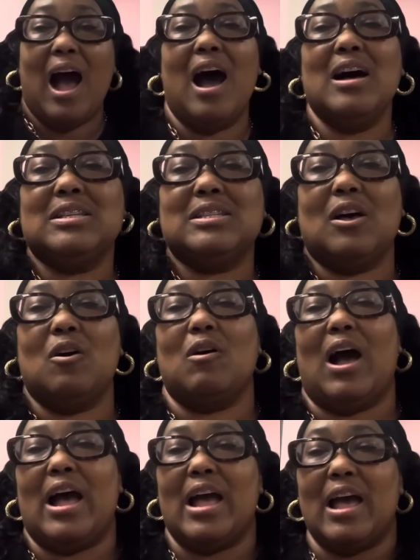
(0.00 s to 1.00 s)
also,
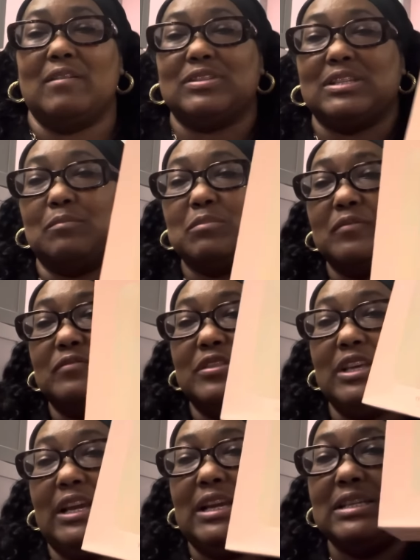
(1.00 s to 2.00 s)
I have some of
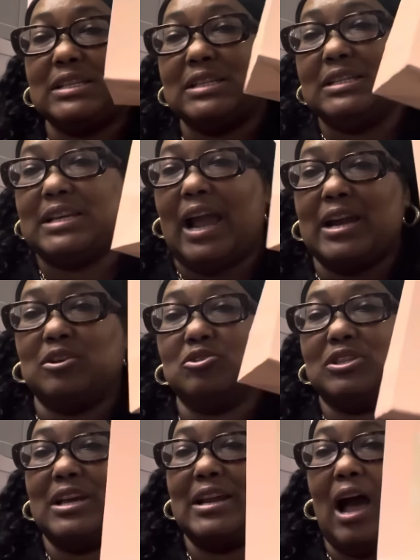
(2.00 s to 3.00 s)
these
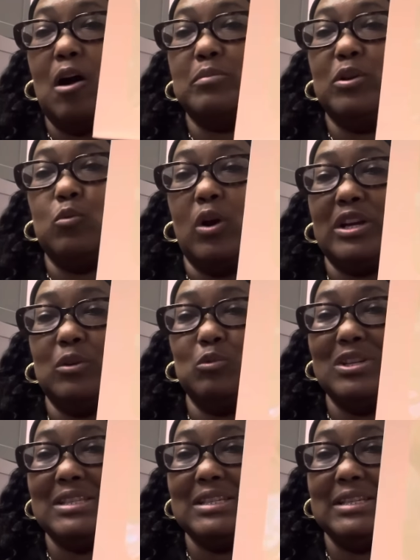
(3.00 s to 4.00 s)
containers that I'll be working
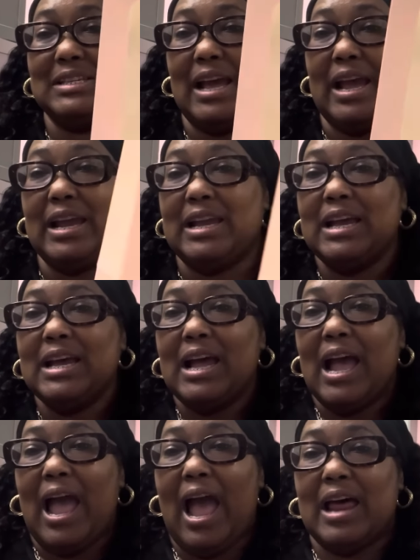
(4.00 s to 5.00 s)
with today
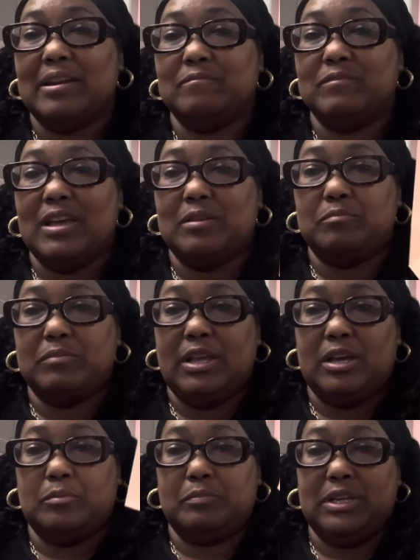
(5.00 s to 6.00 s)
out of that
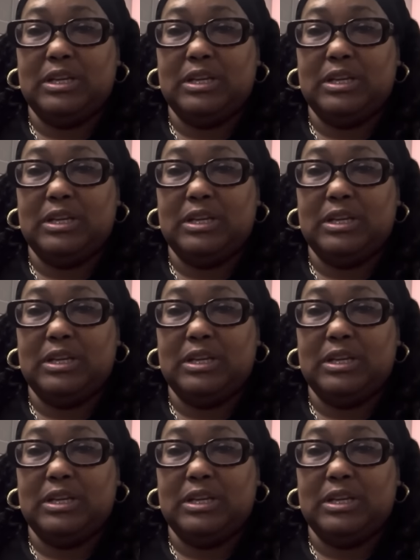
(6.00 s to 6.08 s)
that'll be